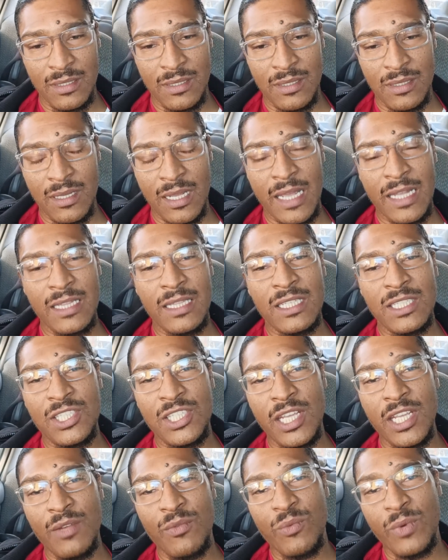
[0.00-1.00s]
And the
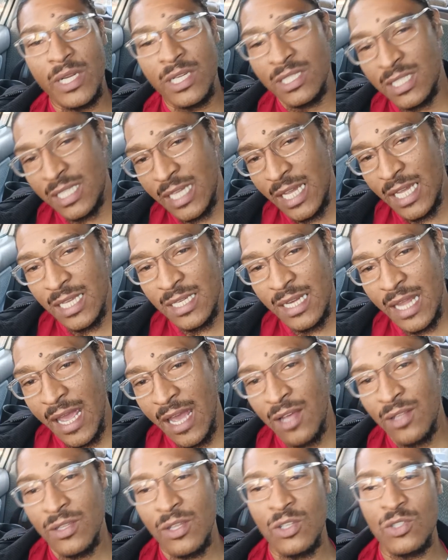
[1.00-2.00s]
shit we're seeing
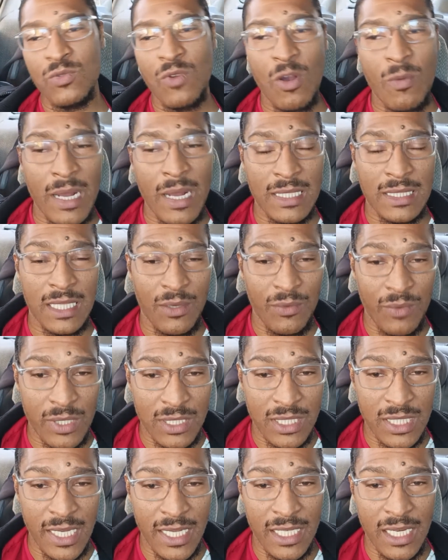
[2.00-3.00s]
now, those robots that we're
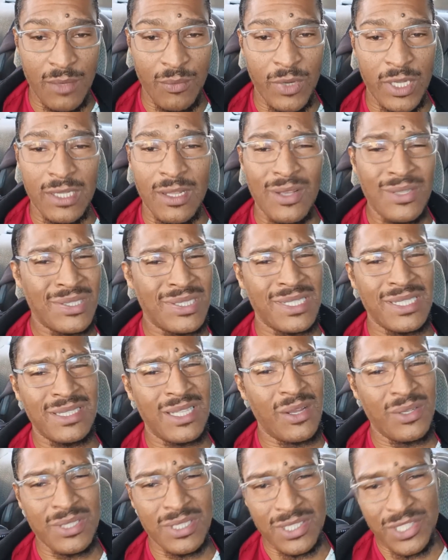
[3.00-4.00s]
seeing them with,
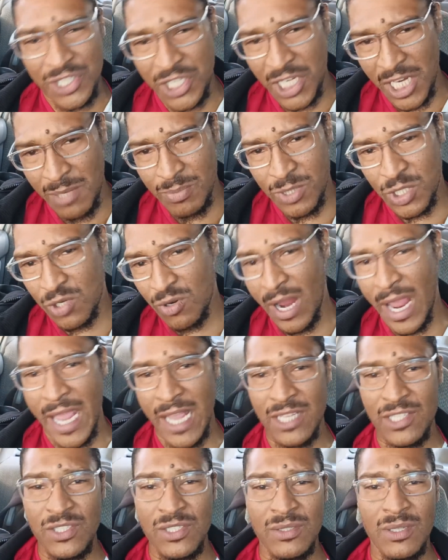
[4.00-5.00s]
those are cheap
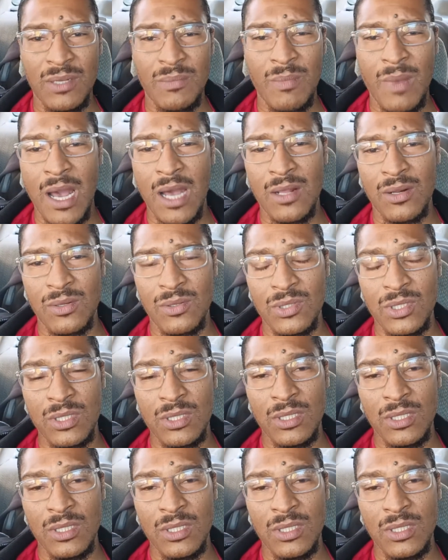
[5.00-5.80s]
trash models.